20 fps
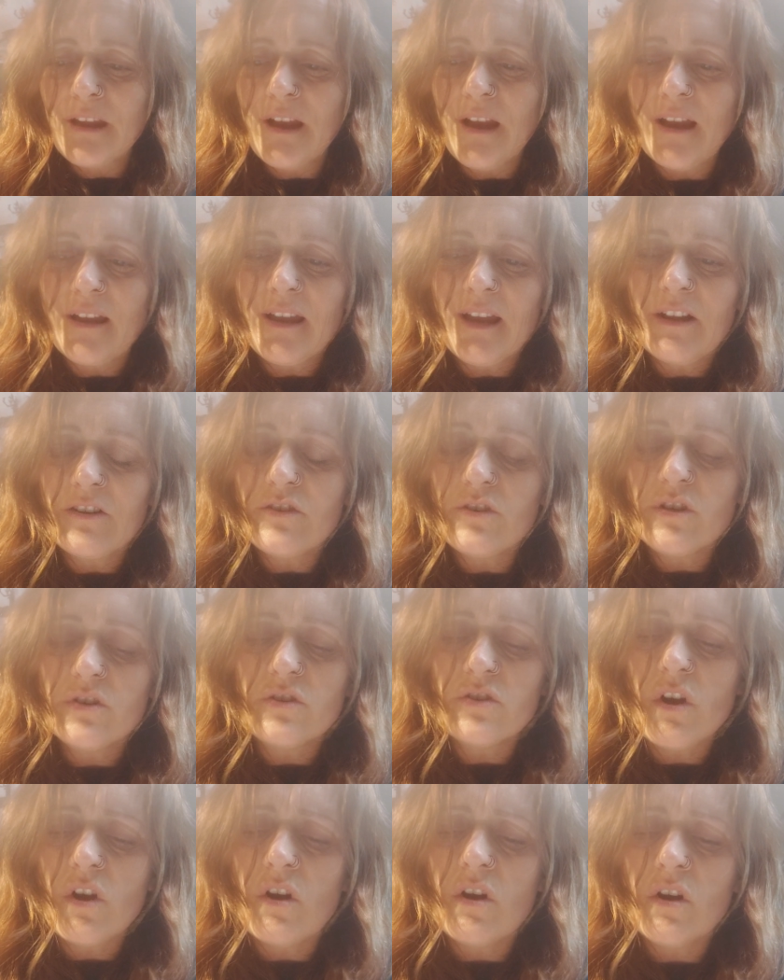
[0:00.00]
I catch her
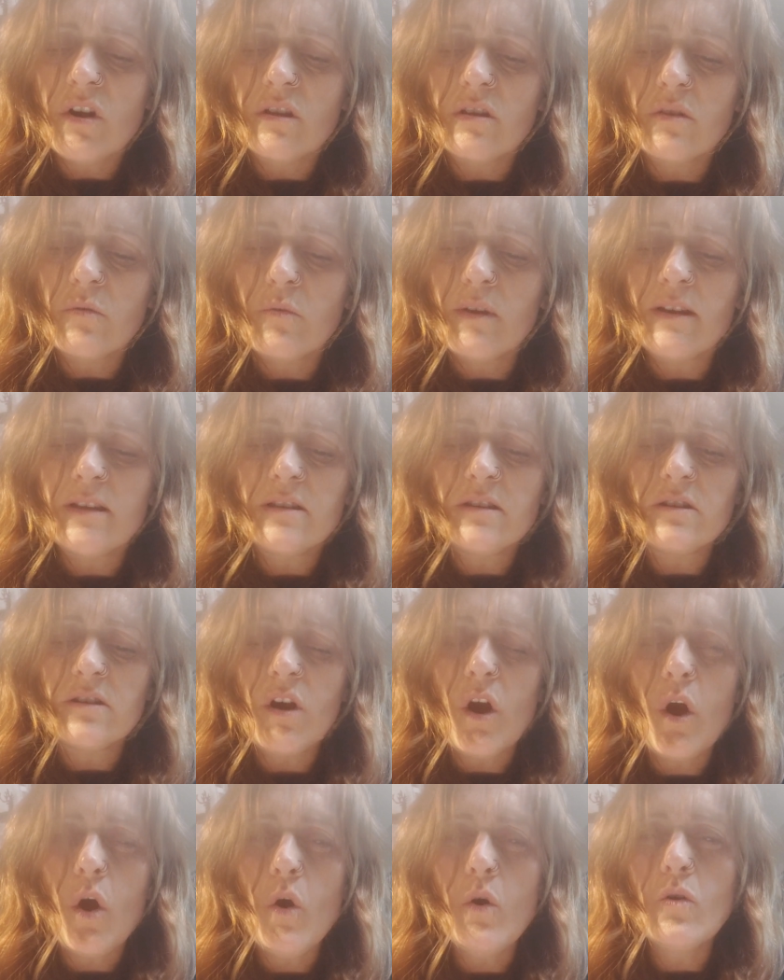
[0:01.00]
song in the wind,
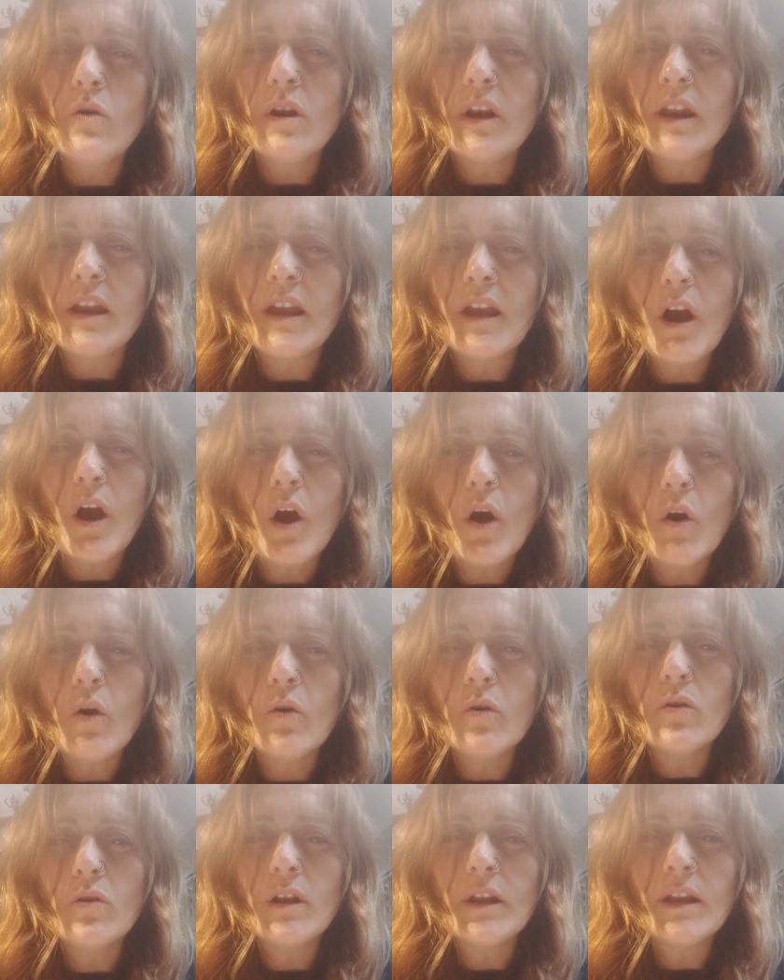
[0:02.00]
holy,
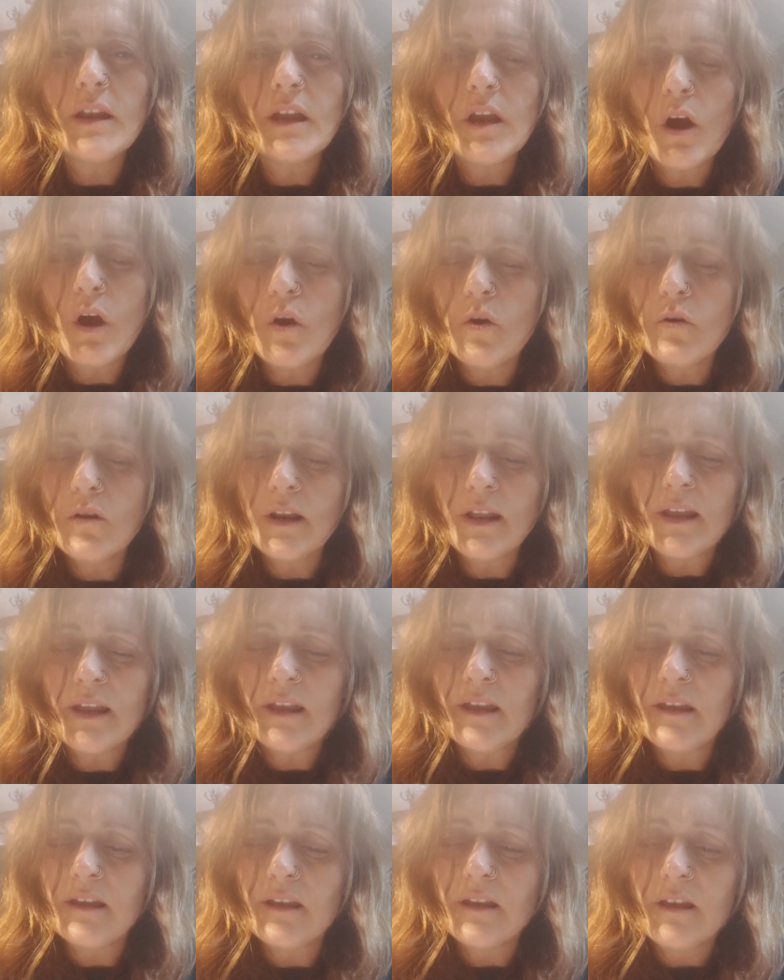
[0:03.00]
holy, holy.
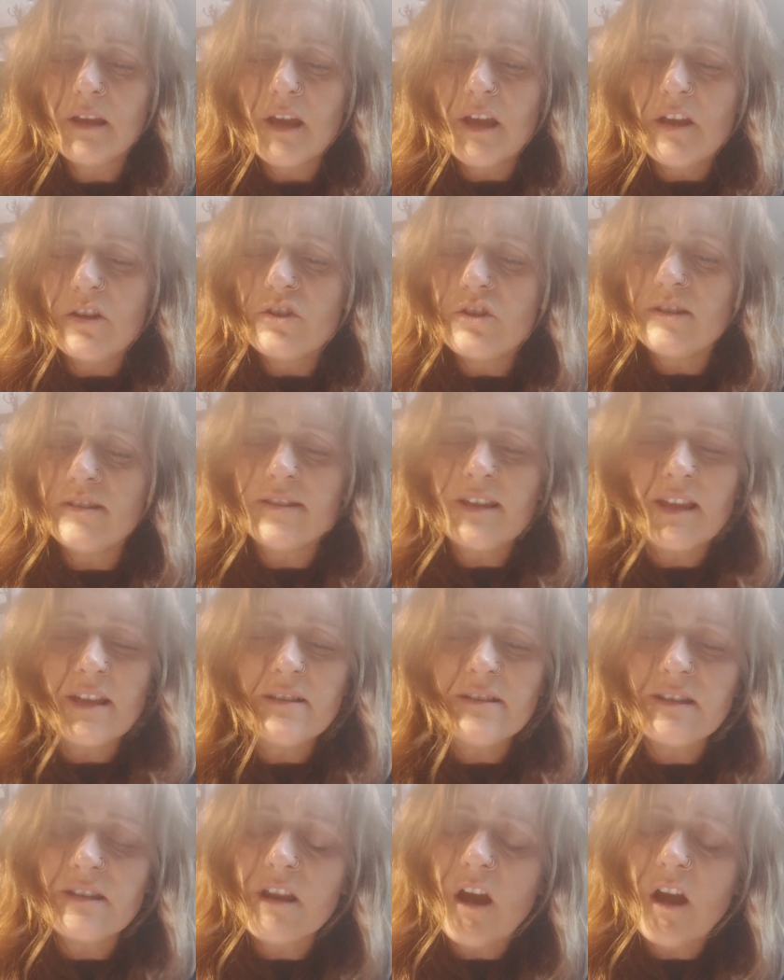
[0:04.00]
She sings in